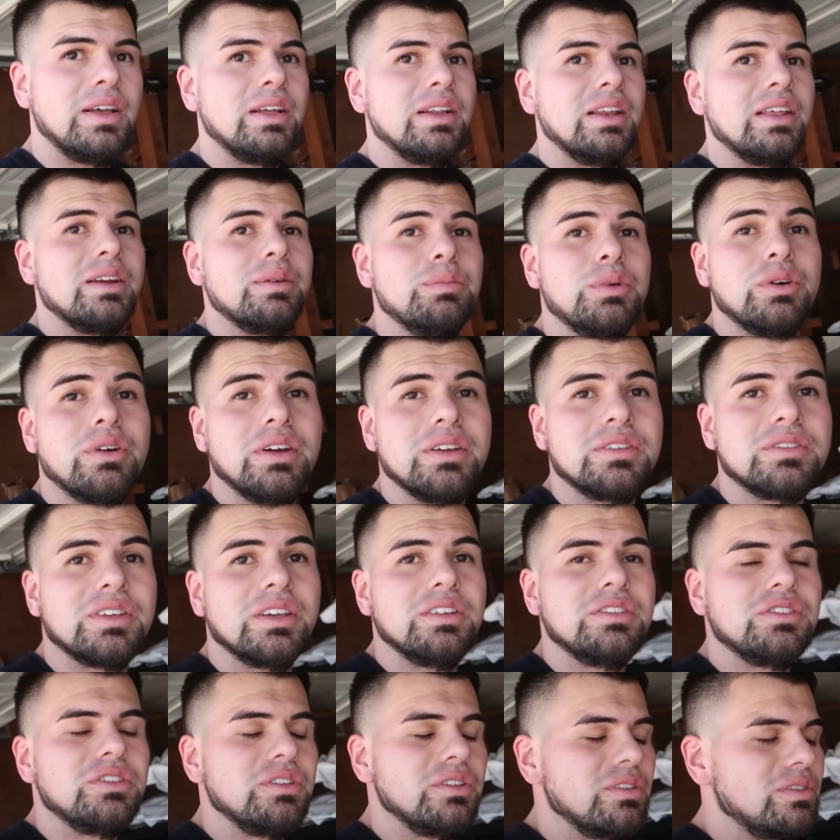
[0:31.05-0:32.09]
Let him know I
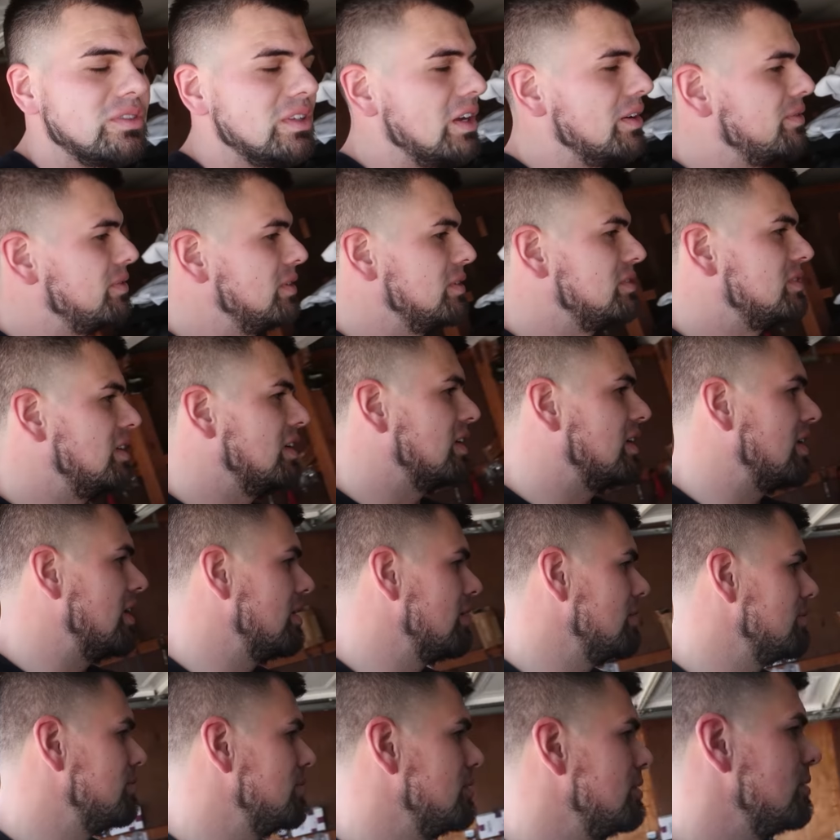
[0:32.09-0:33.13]
sent you, he'll definitely take
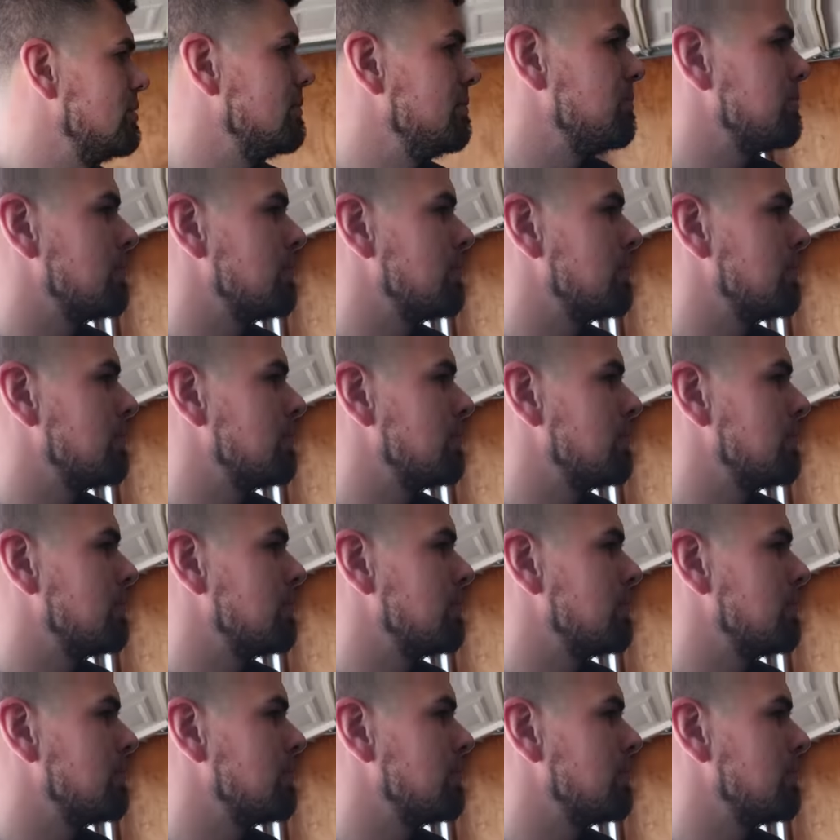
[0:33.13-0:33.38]
care of you.